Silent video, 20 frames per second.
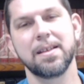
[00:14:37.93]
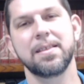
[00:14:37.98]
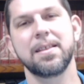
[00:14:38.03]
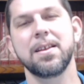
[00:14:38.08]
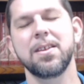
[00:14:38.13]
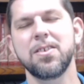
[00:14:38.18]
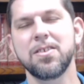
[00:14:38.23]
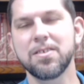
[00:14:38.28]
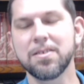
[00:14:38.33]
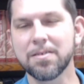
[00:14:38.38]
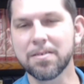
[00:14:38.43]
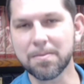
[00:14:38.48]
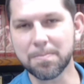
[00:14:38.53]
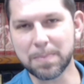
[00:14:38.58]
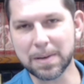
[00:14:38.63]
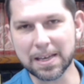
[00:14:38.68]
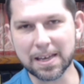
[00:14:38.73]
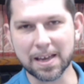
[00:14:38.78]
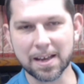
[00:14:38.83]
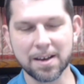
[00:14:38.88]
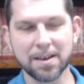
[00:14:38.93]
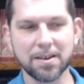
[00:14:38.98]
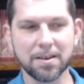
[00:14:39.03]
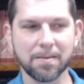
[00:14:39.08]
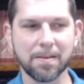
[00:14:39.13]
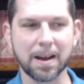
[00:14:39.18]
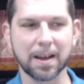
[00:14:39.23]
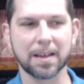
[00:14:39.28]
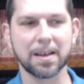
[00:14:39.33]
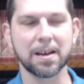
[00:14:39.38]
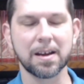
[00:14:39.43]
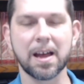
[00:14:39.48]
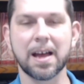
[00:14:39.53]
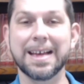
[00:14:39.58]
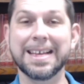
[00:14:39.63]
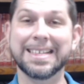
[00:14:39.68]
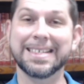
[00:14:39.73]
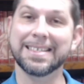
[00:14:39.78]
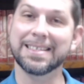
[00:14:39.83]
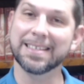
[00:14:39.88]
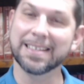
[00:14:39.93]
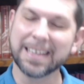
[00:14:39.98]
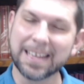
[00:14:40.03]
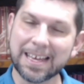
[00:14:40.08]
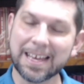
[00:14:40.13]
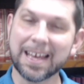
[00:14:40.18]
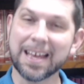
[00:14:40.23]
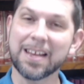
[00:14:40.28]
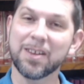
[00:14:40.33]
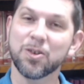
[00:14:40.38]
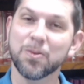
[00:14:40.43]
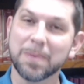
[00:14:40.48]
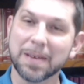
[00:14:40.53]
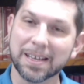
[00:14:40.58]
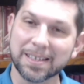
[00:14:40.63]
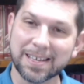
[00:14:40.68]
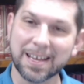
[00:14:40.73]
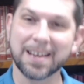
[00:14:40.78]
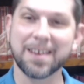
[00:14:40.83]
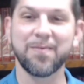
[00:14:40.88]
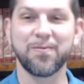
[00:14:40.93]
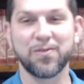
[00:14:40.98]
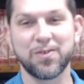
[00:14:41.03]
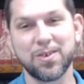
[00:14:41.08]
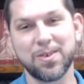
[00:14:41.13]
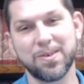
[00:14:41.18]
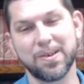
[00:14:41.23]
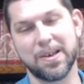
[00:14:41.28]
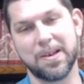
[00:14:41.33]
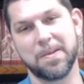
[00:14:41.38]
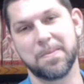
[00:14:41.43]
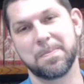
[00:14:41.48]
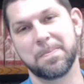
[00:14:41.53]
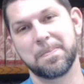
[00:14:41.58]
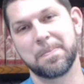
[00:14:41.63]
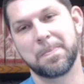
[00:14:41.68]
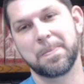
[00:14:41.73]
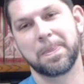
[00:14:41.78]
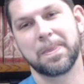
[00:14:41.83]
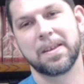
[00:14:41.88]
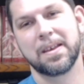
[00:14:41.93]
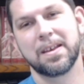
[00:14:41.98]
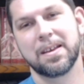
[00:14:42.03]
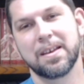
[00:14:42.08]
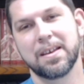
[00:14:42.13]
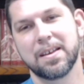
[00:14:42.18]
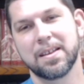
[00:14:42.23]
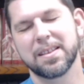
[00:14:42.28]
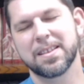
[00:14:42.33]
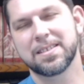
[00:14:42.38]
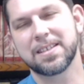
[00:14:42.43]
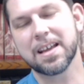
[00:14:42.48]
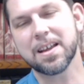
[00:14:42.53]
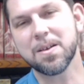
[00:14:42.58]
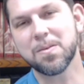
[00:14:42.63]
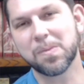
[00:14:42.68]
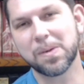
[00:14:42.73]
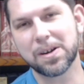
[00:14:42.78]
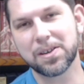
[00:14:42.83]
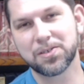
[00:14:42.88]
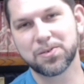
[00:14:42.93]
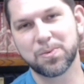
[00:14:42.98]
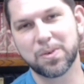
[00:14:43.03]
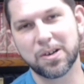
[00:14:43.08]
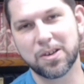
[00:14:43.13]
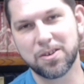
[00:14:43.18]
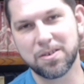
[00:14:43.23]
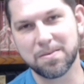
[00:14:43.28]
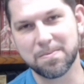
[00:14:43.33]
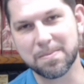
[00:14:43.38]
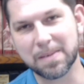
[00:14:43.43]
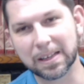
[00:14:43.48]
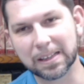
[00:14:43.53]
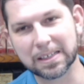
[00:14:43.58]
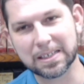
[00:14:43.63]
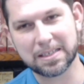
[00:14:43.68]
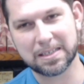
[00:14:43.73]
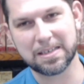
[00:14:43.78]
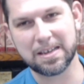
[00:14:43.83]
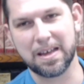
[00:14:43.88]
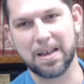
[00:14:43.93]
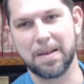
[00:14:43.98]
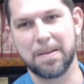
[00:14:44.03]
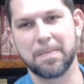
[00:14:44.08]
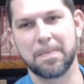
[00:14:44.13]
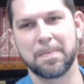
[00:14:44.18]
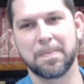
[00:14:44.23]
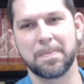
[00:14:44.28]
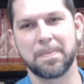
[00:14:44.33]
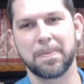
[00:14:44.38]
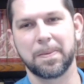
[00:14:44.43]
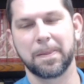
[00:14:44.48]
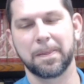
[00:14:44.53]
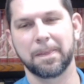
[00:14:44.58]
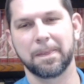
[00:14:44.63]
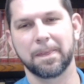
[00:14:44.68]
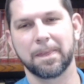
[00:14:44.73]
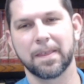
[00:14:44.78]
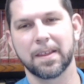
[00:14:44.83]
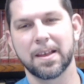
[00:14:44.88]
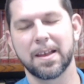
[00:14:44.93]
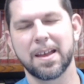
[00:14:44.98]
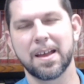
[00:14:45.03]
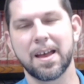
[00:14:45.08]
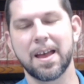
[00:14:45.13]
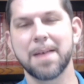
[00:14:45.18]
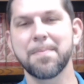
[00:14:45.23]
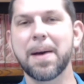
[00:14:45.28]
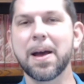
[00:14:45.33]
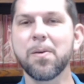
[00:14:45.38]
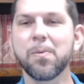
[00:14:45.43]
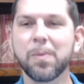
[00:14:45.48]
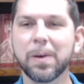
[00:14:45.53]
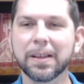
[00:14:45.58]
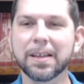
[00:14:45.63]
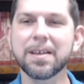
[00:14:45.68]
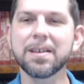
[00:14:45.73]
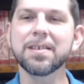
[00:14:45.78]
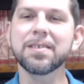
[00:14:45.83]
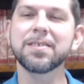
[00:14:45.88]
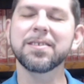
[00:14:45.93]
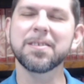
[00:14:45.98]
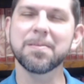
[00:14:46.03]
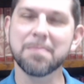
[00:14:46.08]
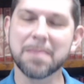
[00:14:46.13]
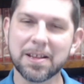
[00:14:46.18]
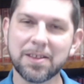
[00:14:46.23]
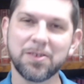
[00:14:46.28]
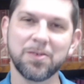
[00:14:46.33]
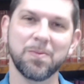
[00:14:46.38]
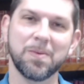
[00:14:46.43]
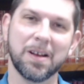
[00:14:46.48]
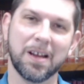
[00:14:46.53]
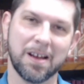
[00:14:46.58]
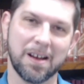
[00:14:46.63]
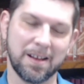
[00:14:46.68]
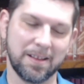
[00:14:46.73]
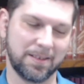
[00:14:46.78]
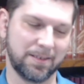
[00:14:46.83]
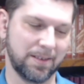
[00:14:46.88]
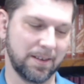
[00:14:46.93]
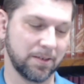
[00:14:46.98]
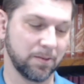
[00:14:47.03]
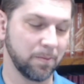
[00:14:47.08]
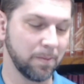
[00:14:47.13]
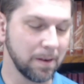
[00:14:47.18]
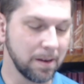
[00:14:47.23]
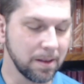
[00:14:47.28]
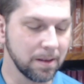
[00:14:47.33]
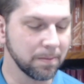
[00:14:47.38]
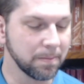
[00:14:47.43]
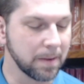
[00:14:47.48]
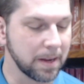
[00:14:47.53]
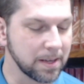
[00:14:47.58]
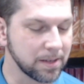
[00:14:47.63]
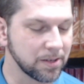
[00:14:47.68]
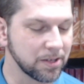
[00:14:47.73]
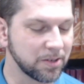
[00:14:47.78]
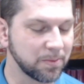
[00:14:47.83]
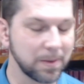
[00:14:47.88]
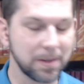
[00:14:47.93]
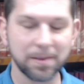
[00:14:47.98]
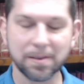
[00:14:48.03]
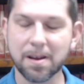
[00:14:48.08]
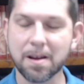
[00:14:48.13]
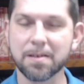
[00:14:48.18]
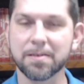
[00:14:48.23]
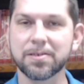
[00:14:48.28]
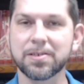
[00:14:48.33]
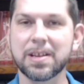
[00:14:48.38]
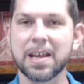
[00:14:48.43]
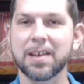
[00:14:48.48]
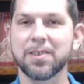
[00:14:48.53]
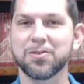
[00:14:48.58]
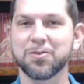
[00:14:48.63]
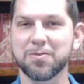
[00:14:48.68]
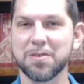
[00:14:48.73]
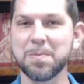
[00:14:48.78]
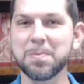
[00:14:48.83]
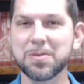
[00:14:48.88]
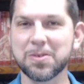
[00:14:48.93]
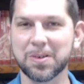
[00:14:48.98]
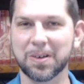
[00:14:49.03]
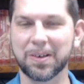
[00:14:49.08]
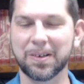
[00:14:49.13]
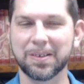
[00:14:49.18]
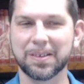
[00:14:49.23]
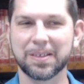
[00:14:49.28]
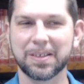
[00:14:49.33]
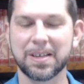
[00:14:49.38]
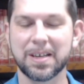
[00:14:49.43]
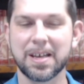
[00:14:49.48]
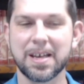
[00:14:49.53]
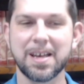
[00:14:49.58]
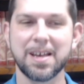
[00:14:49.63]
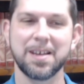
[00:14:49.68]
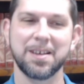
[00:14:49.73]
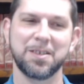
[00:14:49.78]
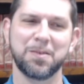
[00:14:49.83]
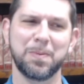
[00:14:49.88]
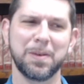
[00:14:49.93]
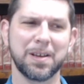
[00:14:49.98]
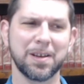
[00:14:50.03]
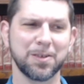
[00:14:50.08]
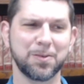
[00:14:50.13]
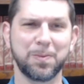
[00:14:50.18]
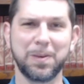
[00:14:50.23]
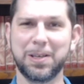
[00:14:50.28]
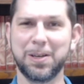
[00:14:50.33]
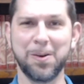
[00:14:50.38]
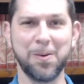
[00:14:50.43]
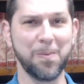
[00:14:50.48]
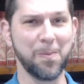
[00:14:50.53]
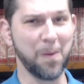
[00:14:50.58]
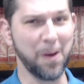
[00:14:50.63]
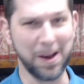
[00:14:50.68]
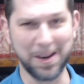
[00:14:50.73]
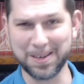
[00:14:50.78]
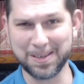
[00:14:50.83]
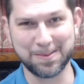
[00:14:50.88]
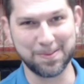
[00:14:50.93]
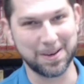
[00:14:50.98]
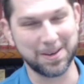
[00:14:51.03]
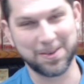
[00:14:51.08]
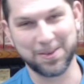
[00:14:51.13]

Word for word: then you begin to recognize the need to be attentive to it. The second word is the word humility. Am I willing to submit to what God says? One of the reasons we don't understand Scripture is because we don't want to